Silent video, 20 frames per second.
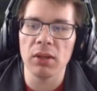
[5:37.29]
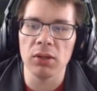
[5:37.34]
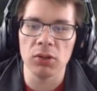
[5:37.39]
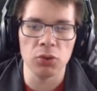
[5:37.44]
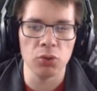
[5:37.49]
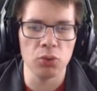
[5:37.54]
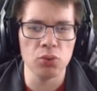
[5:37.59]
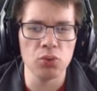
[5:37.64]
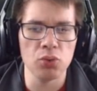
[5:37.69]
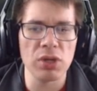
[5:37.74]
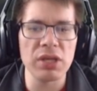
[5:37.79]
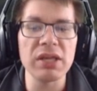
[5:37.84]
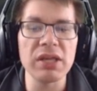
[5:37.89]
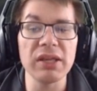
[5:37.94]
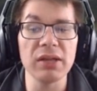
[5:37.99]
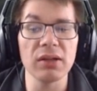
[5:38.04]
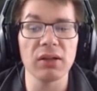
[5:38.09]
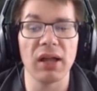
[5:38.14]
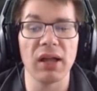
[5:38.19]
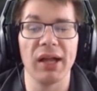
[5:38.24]
You
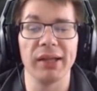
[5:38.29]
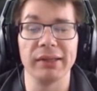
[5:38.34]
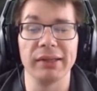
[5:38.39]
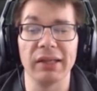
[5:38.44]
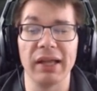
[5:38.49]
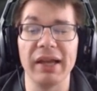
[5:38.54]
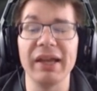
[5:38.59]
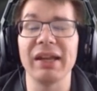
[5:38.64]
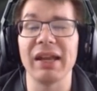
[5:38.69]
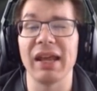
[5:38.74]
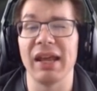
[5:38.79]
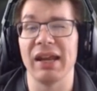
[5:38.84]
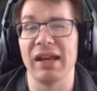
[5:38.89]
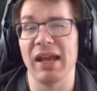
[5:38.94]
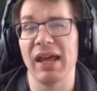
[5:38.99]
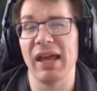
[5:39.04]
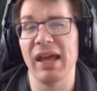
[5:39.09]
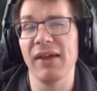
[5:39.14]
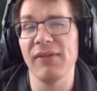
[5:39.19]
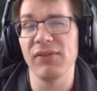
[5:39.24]
heal on light and
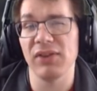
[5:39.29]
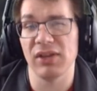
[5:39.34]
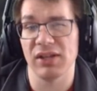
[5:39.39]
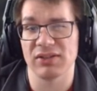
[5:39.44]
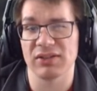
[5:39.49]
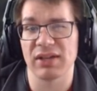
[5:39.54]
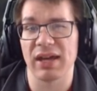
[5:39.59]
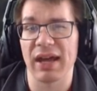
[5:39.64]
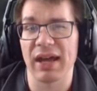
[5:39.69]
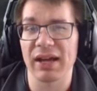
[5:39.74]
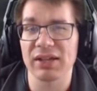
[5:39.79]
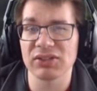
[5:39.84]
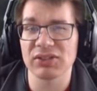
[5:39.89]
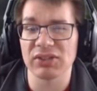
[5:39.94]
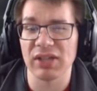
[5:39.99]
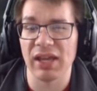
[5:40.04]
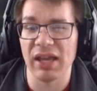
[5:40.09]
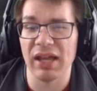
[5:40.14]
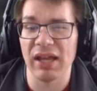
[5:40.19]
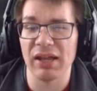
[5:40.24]
heavy
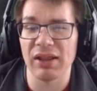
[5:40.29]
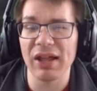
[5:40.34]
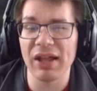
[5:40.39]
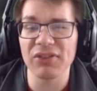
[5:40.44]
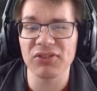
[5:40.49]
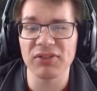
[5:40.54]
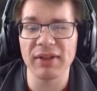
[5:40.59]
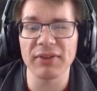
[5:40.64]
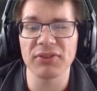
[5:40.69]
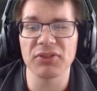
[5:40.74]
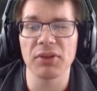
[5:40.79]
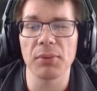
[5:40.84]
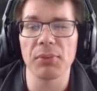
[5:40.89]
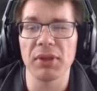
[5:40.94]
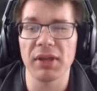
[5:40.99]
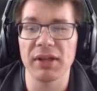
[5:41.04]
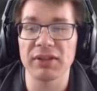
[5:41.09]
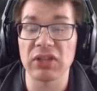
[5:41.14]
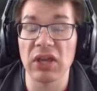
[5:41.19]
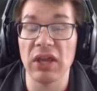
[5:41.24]
attacks, and that's not
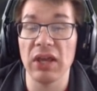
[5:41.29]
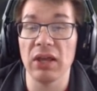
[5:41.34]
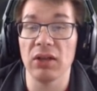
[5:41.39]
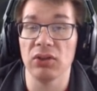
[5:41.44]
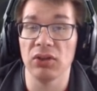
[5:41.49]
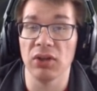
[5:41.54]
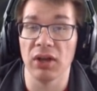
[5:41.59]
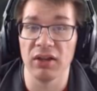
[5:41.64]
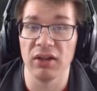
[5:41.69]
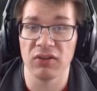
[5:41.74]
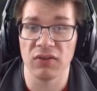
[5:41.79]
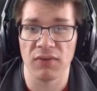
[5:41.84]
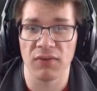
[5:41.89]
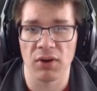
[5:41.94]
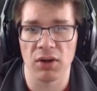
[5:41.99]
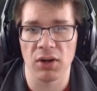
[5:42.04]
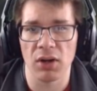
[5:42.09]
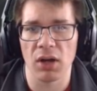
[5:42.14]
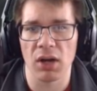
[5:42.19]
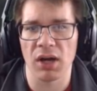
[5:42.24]
something a tank does
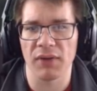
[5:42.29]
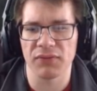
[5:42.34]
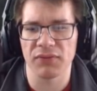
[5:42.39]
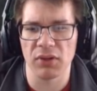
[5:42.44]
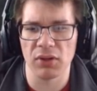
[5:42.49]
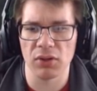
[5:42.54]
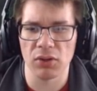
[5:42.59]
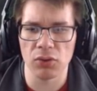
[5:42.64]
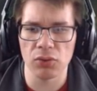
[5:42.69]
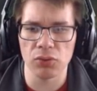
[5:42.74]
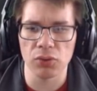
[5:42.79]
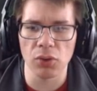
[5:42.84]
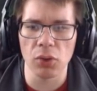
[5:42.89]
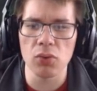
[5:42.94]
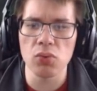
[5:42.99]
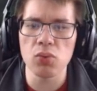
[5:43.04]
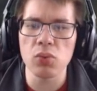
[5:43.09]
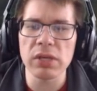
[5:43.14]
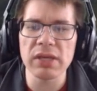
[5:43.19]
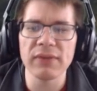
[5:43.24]
very often. You
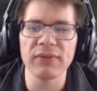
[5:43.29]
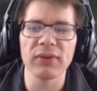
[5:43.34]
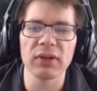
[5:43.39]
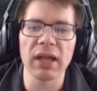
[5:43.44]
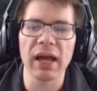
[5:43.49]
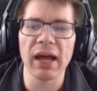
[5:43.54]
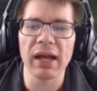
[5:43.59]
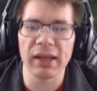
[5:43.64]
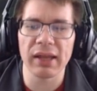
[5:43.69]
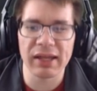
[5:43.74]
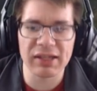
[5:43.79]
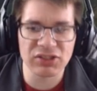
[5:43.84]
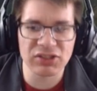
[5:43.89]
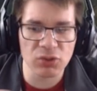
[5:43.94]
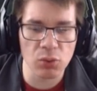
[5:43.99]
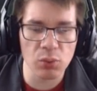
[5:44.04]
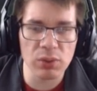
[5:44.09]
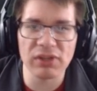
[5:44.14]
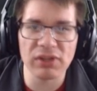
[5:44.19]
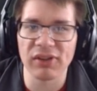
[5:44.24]
don't weave a lot, like
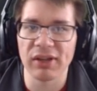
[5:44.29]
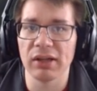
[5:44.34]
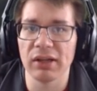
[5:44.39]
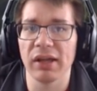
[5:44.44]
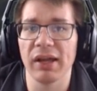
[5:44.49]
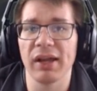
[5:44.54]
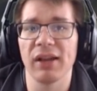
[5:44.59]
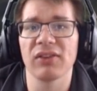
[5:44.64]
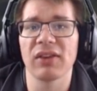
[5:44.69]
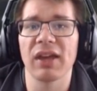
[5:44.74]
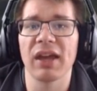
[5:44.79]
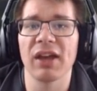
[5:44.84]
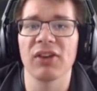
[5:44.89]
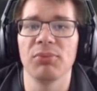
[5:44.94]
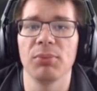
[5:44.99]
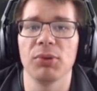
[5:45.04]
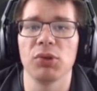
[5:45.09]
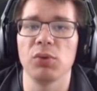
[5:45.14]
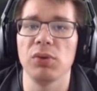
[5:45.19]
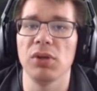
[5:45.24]
squeeze in light attacks
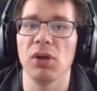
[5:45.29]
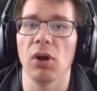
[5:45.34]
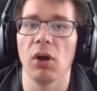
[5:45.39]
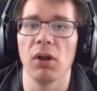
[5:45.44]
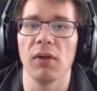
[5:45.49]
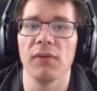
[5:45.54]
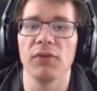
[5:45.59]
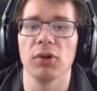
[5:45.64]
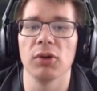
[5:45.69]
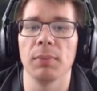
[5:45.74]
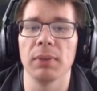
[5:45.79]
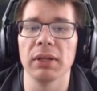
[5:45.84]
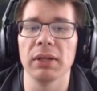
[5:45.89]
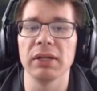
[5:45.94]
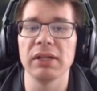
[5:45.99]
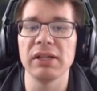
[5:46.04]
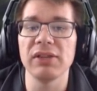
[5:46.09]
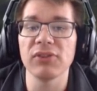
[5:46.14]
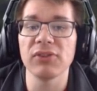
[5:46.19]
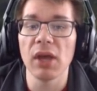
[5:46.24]
between all of your
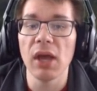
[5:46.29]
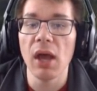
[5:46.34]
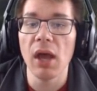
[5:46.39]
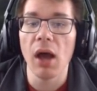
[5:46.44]
abilities.